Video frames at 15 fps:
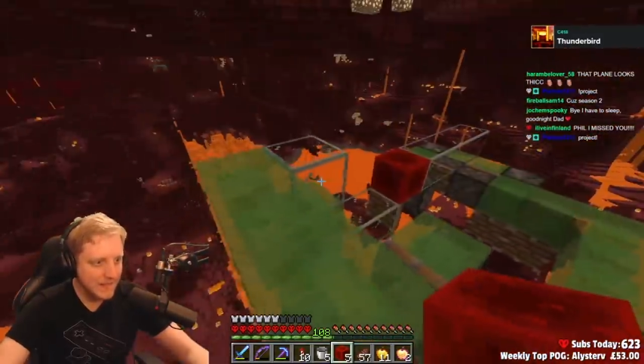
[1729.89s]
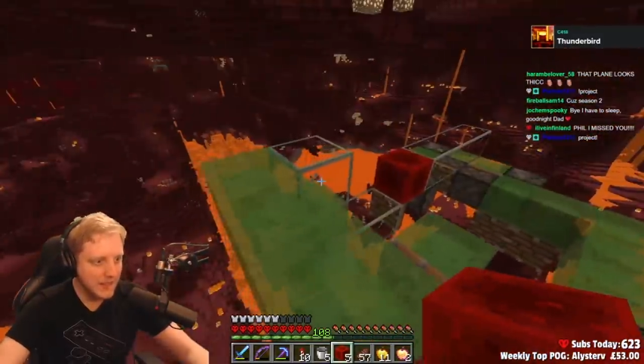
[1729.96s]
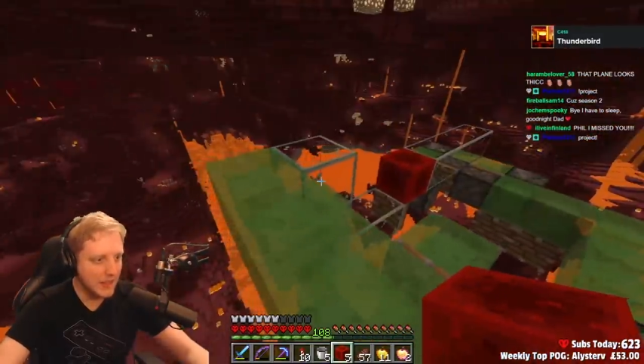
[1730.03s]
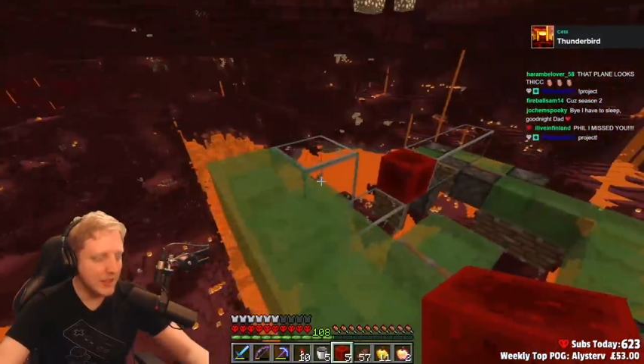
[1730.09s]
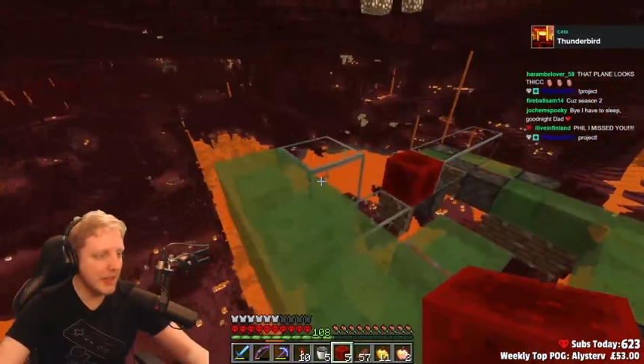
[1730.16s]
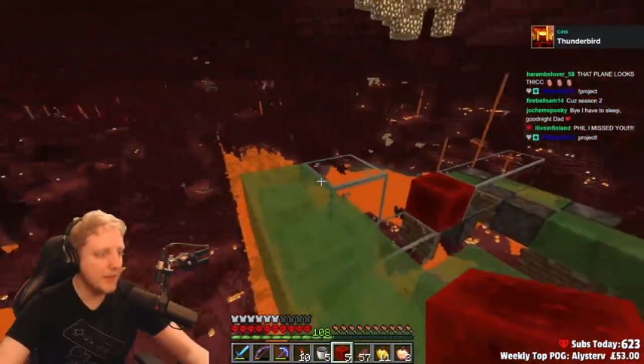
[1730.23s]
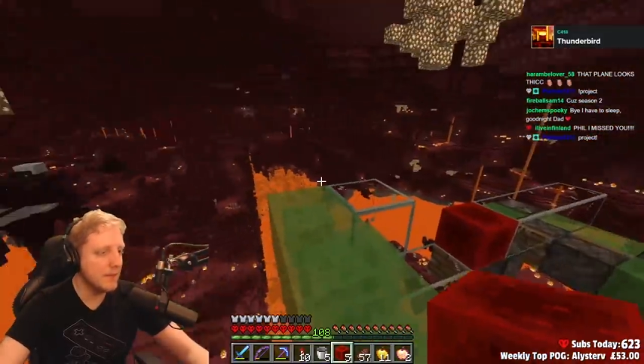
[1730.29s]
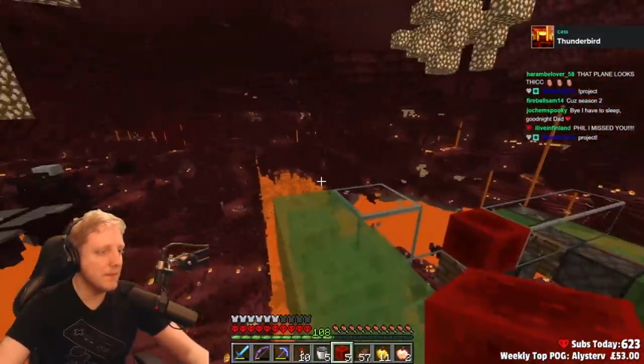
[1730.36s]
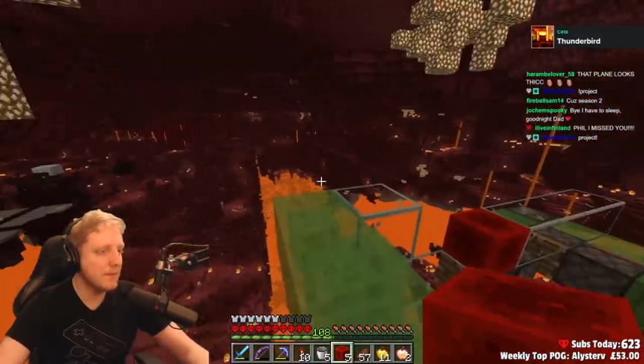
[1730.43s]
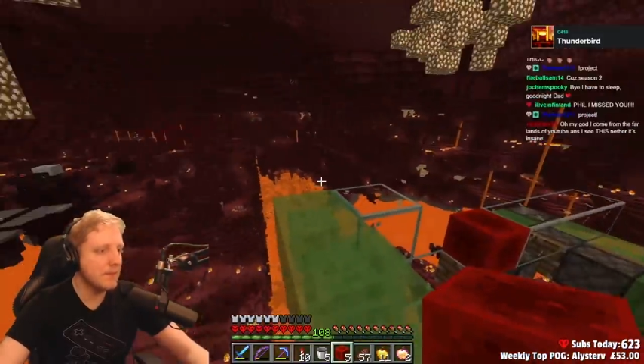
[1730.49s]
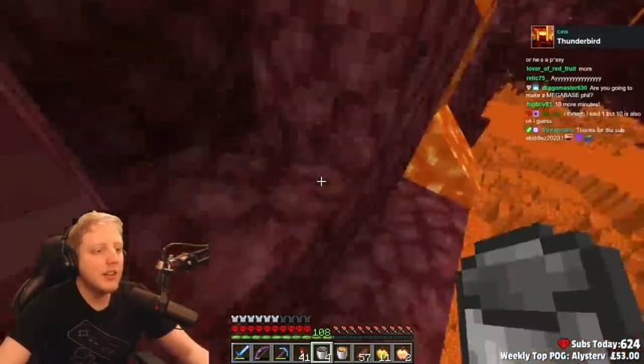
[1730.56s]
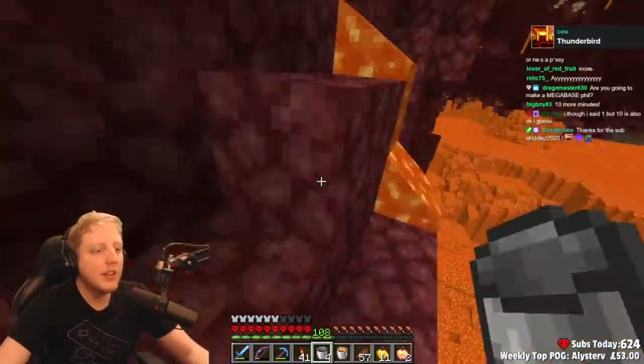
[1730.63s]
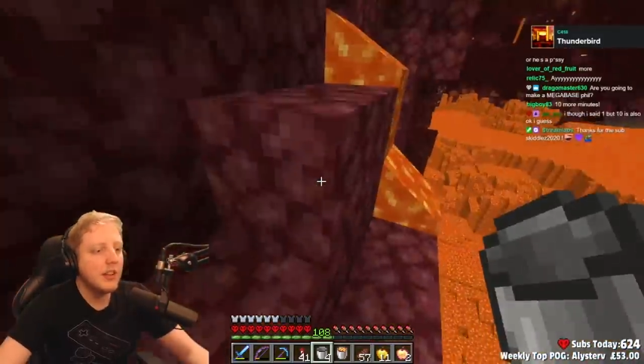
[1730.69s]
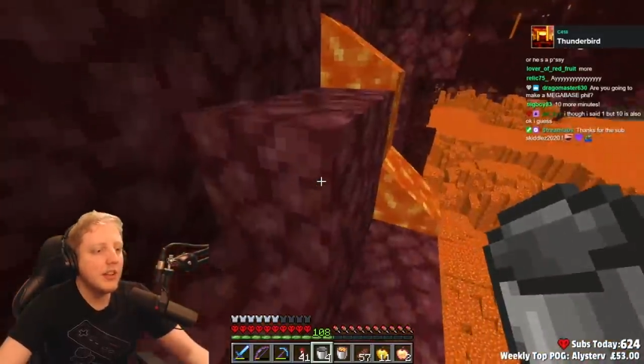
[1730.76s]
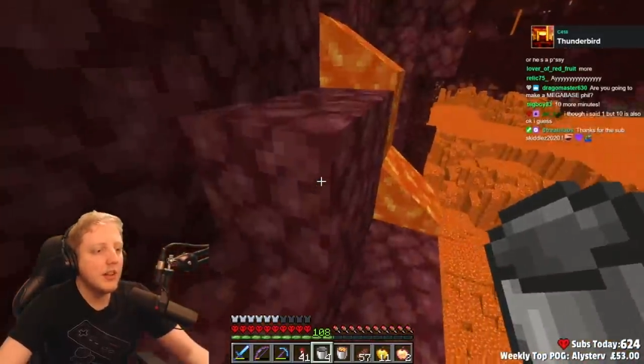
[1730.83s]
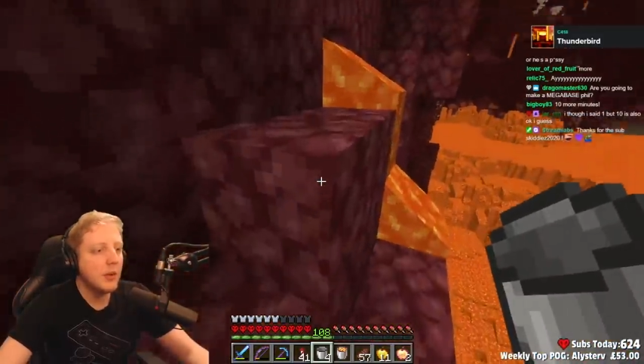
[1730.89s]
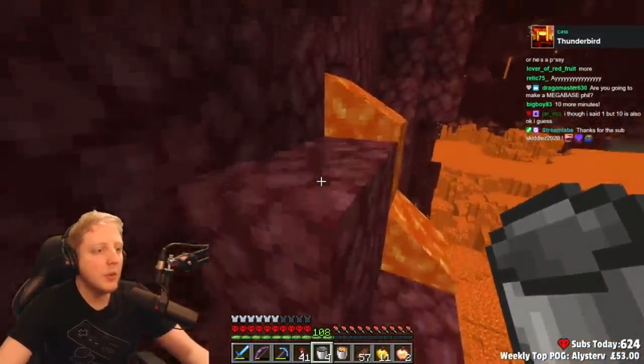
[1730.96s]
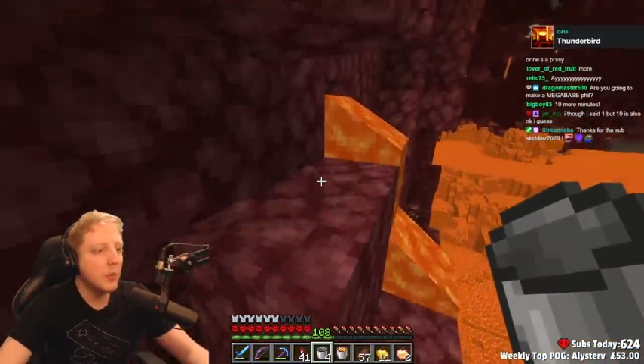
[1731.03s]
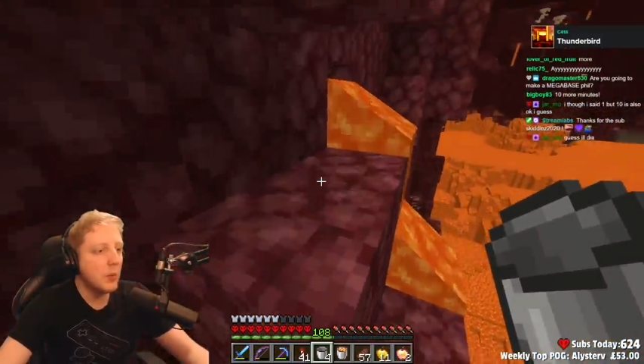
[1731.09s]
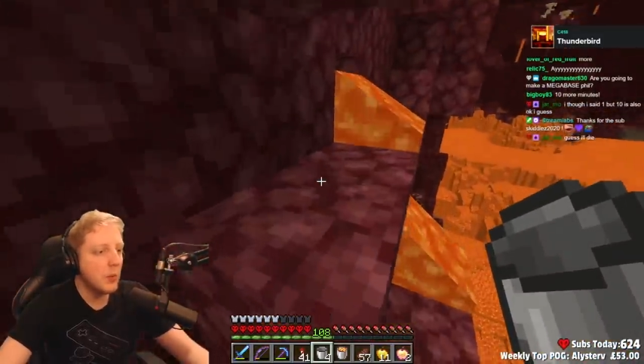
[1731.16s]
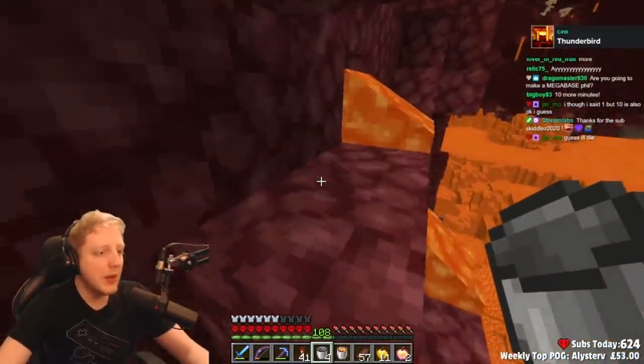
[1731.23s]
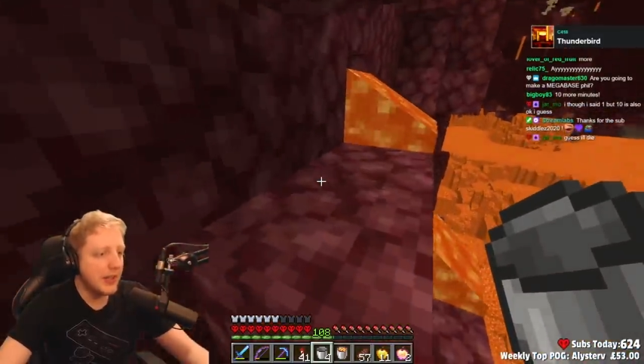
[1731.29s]
Okay.
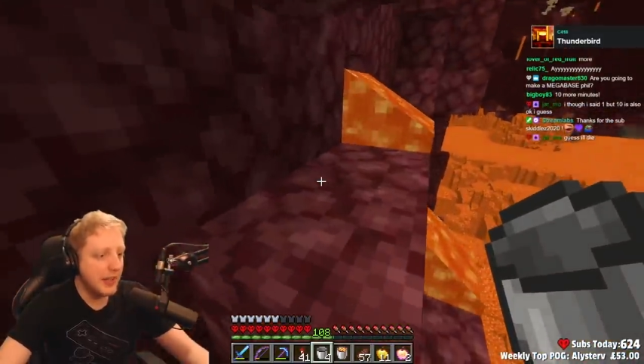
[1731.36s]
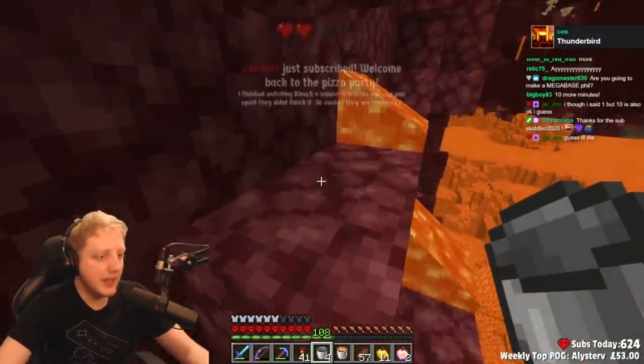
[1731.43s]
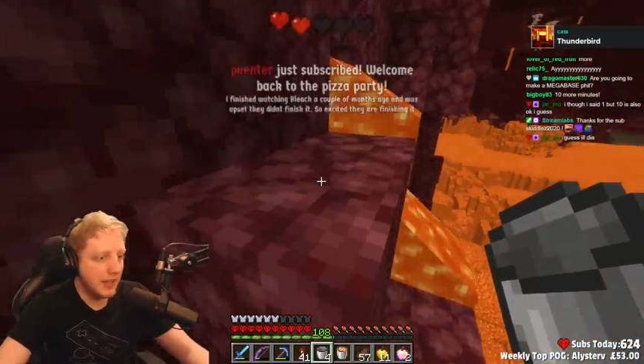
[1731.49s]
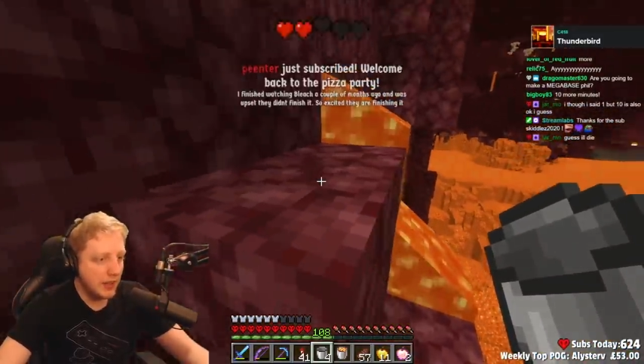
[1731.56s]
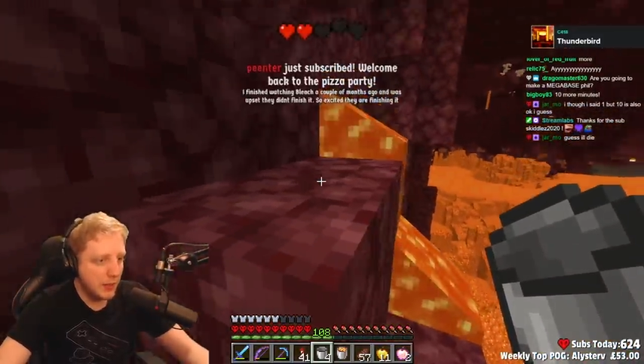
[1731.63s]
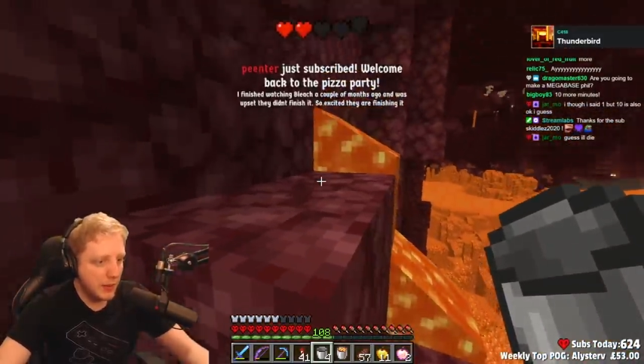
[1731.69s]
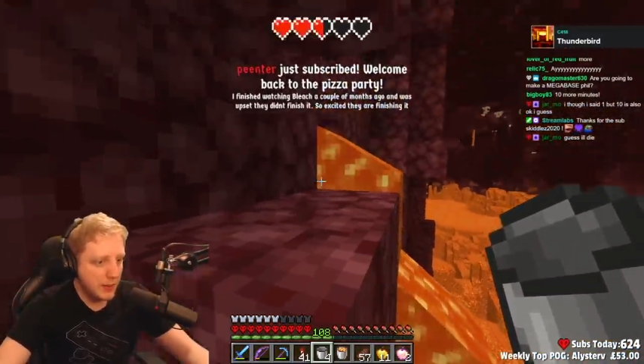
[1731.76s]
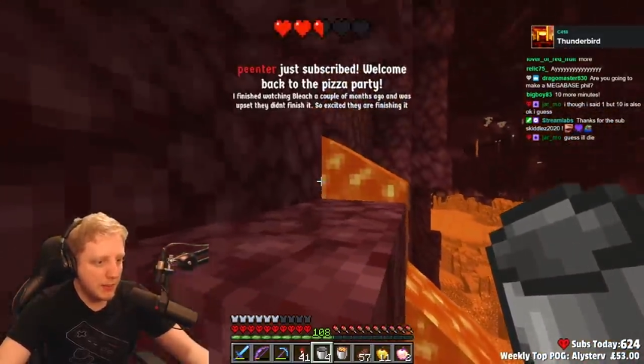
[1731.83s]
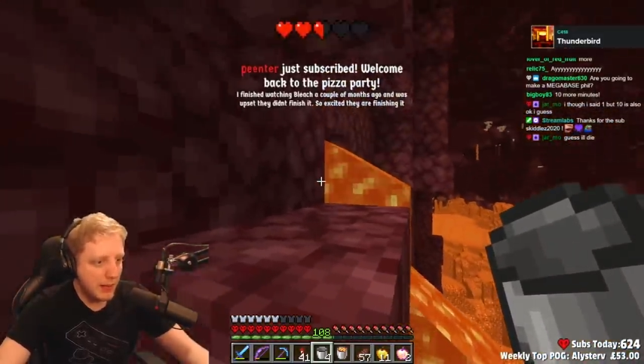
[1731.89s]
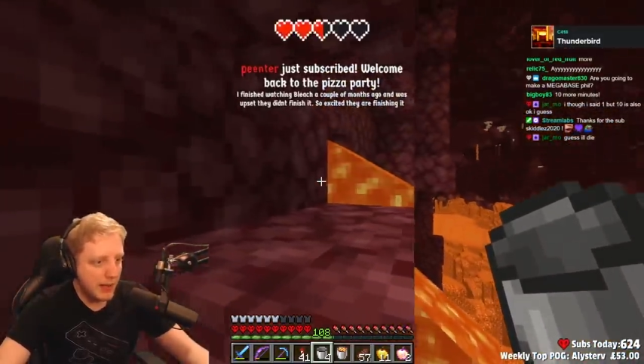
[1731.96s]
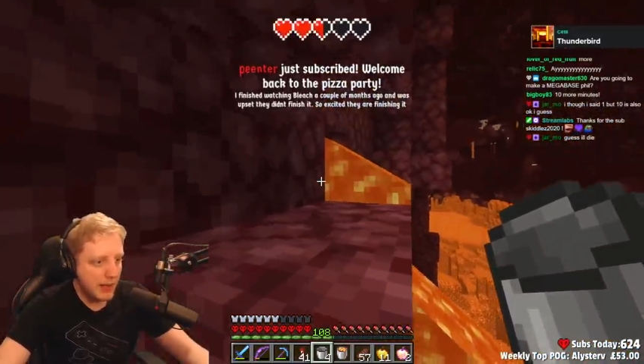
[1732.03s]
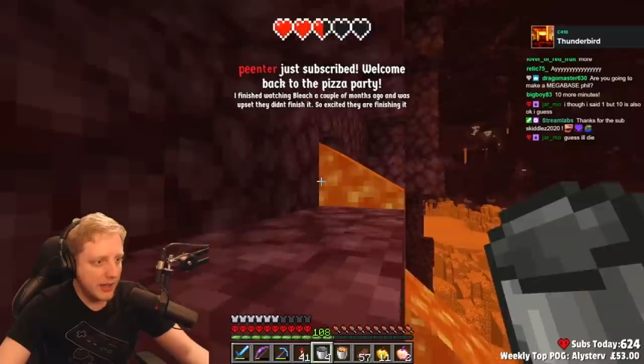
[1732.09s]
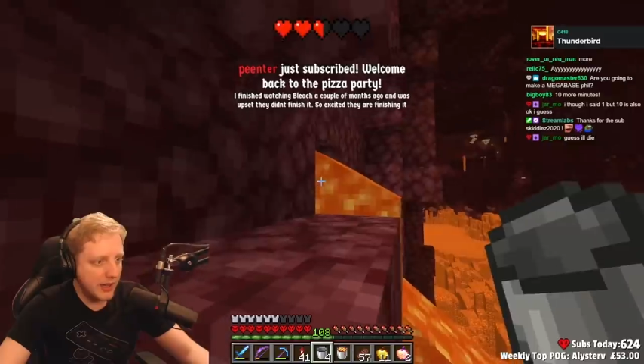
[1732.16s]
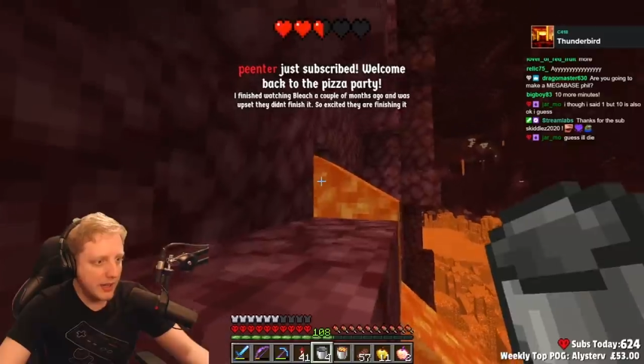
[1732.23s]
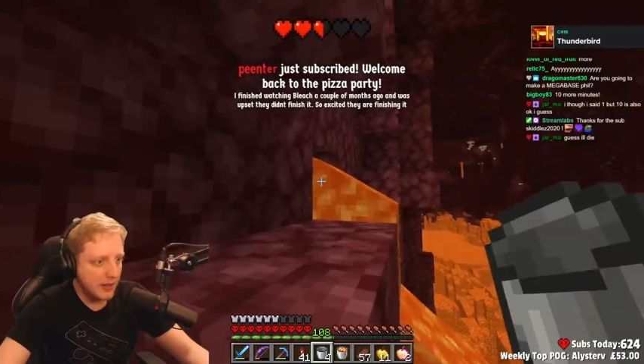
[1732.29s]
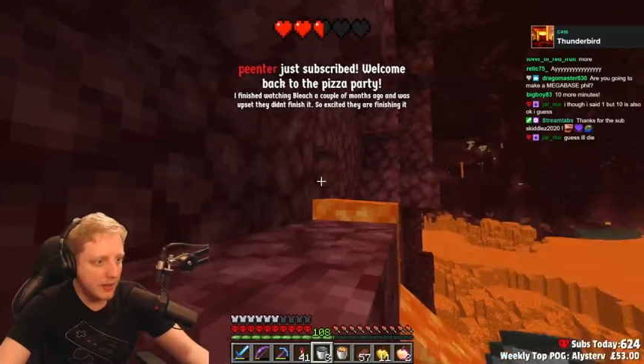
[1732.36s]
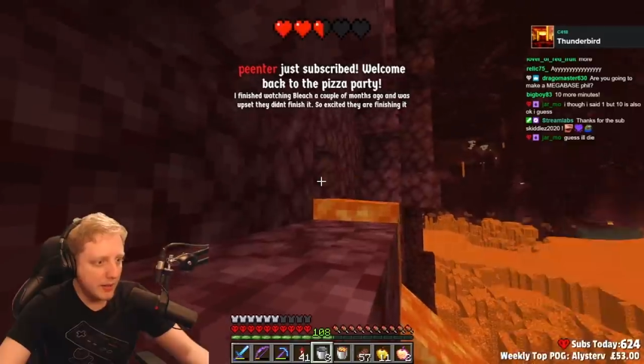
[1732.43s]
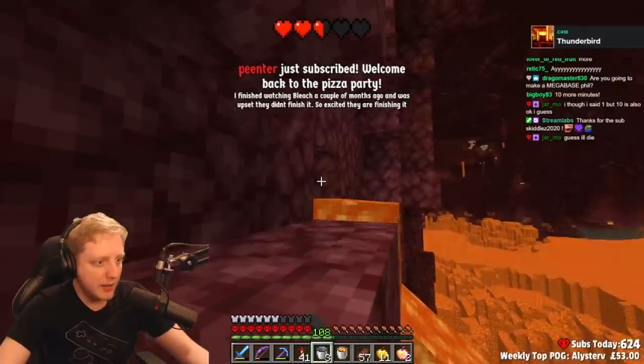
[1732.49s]
Wedding went by